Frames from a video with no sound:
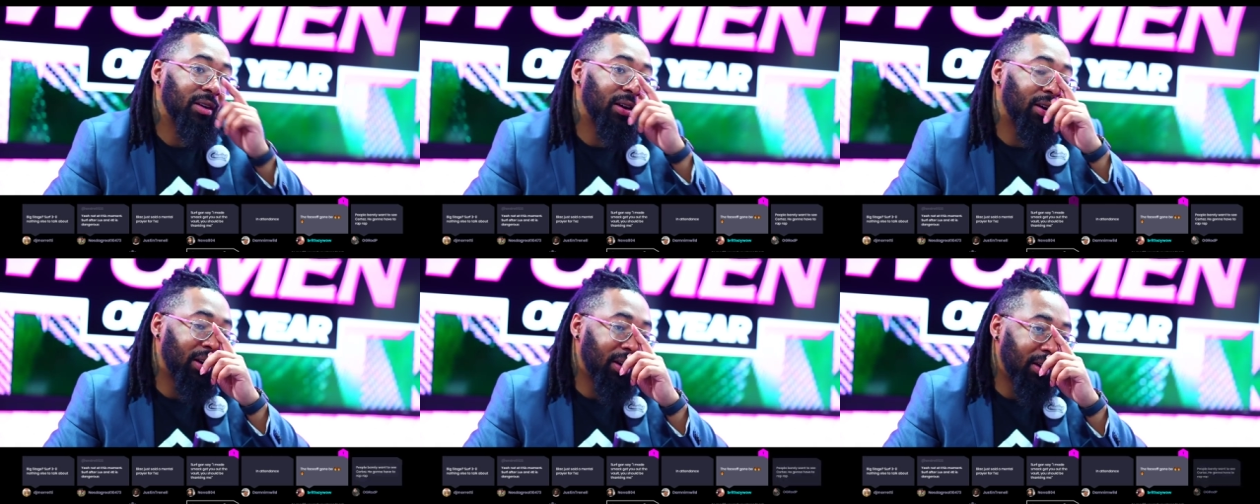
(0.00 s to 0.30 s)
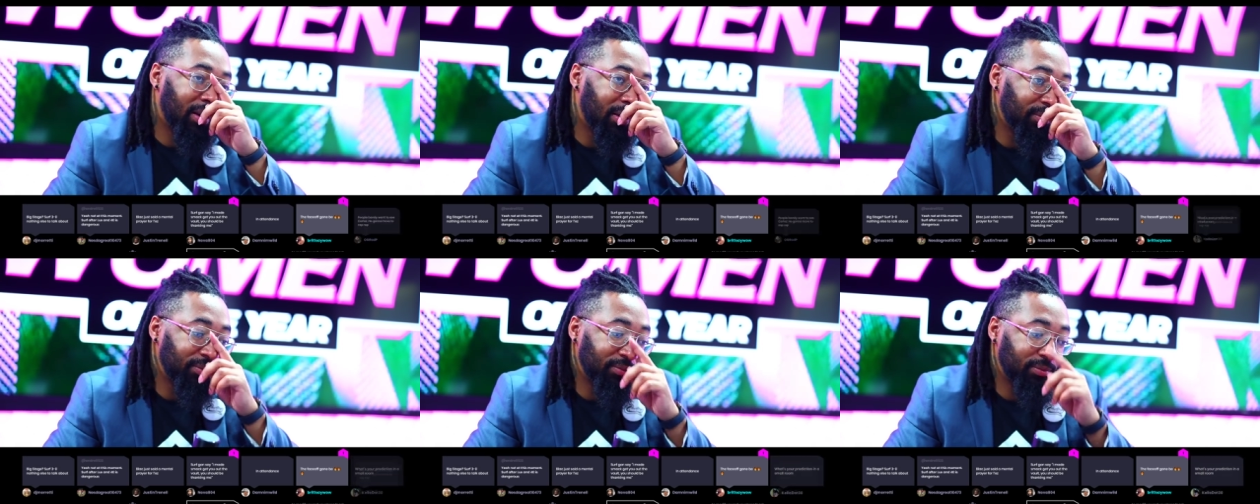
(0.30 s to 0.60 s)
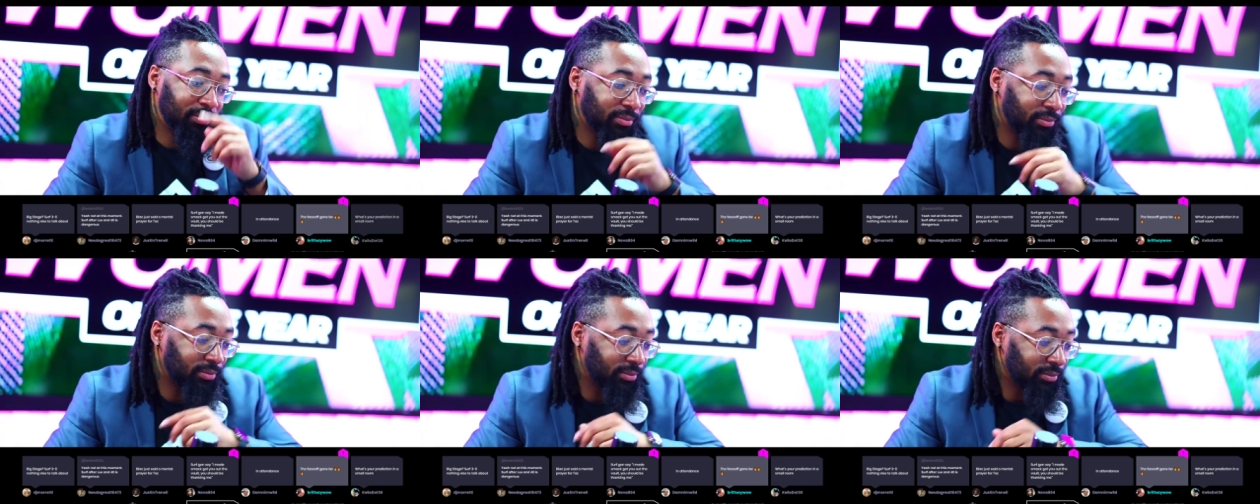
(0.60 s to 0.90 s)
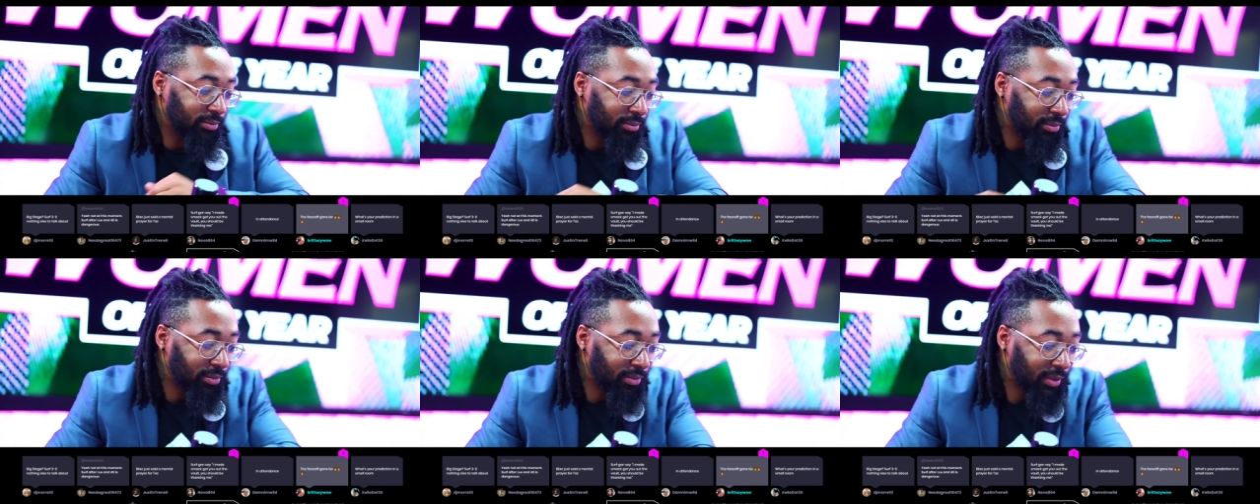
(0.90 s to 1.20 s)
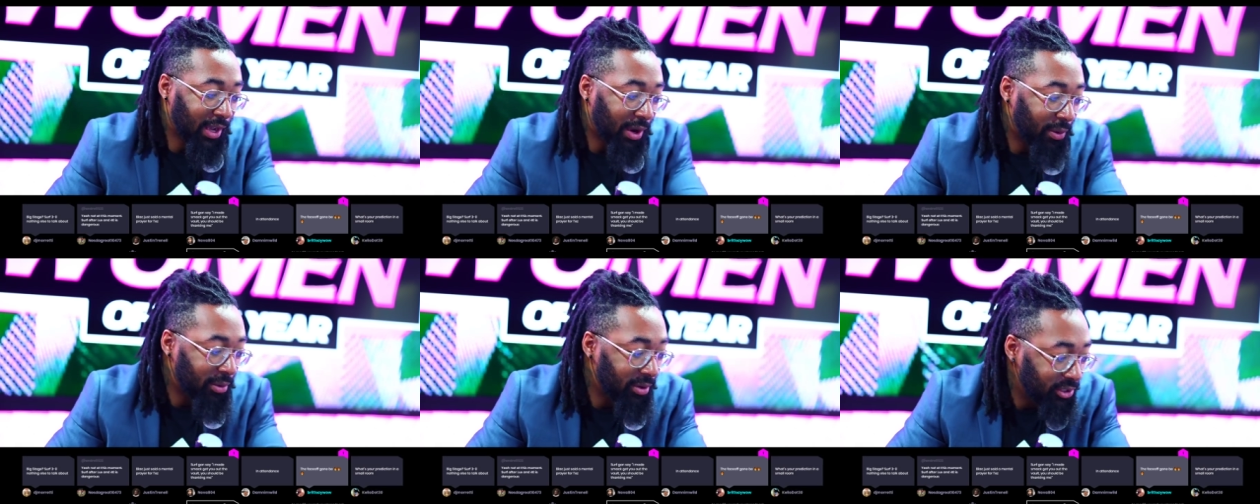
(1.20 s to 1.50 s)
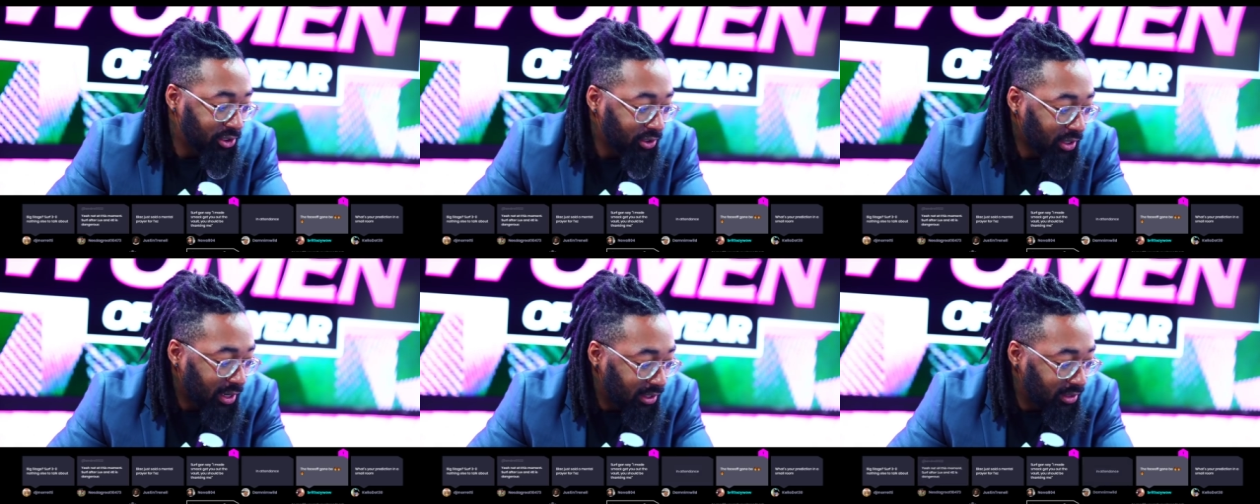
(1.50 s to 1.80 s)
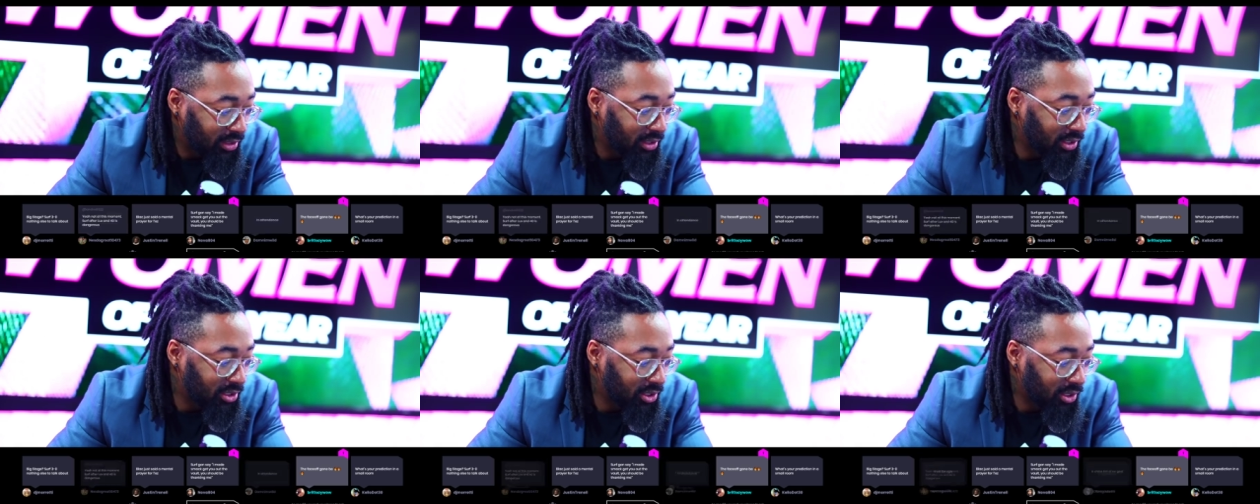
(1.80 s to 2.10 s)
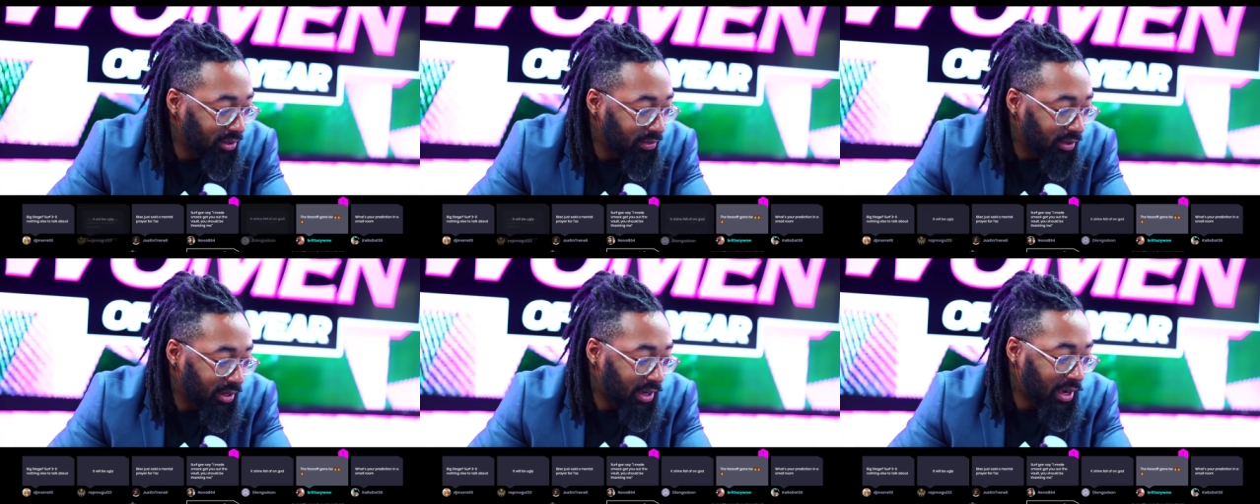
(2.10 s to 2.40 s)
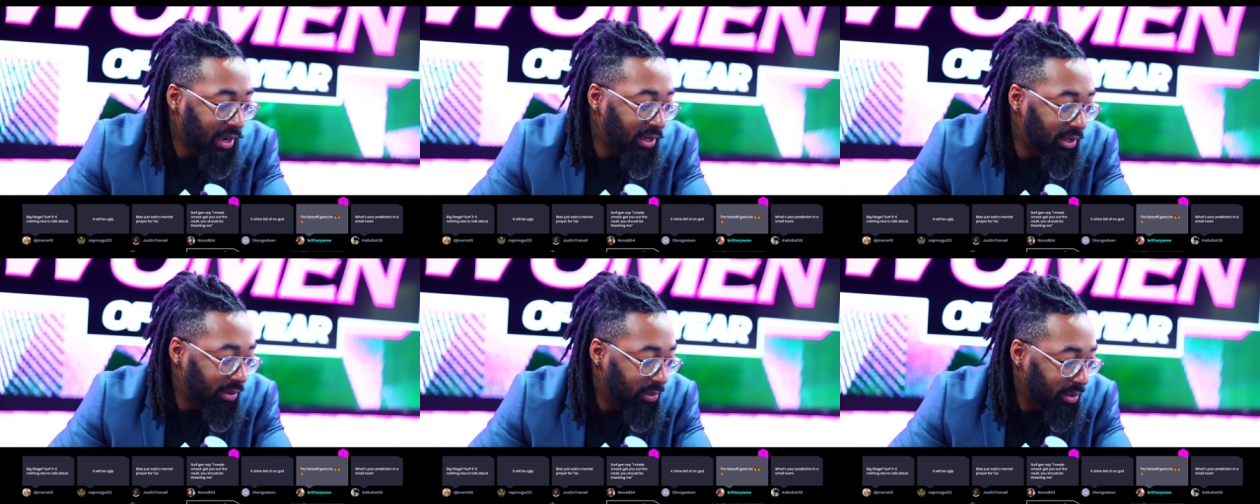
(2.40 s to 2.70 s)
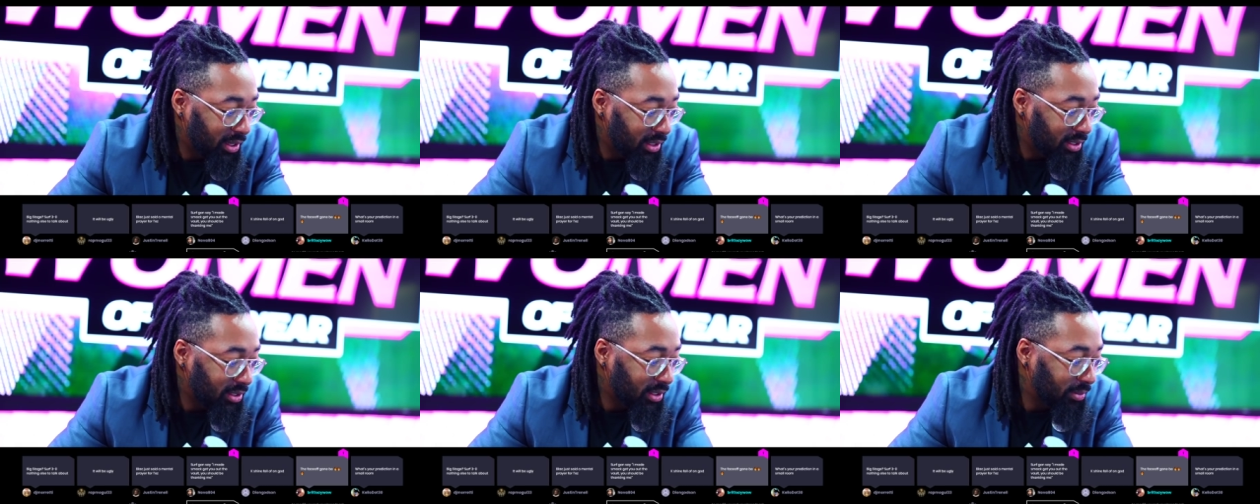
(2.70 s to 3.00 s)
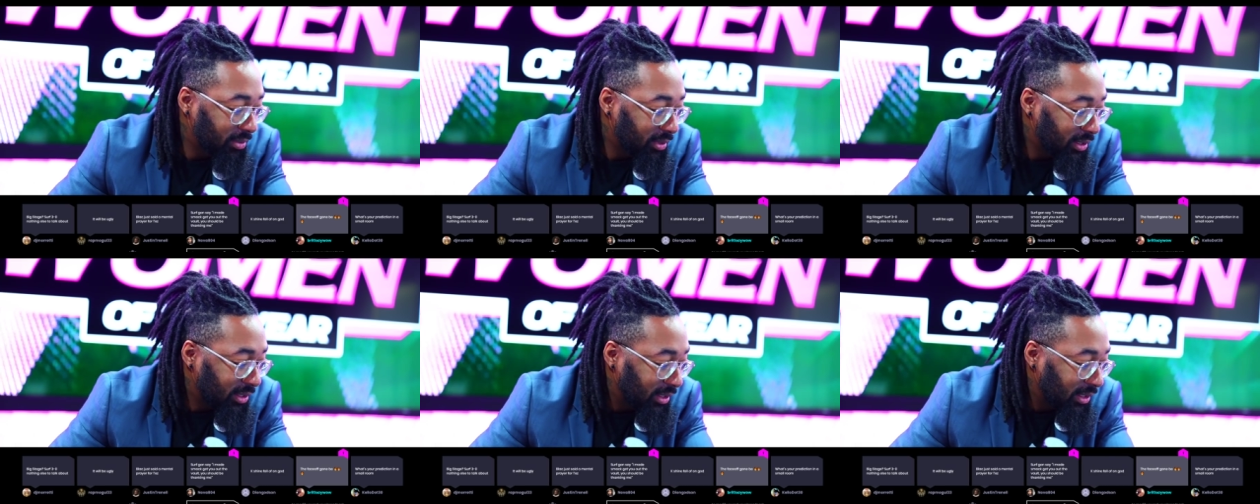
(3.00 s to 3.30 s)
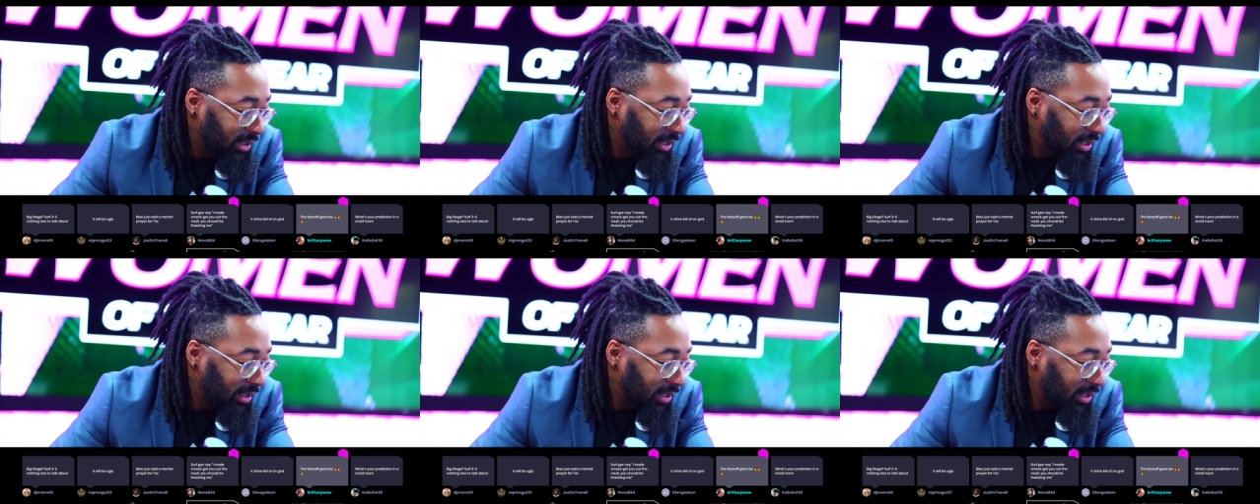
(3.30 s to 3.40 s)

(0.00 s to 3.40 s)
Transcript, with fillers: Um, I would have tried to took Surf in the alleyway or something.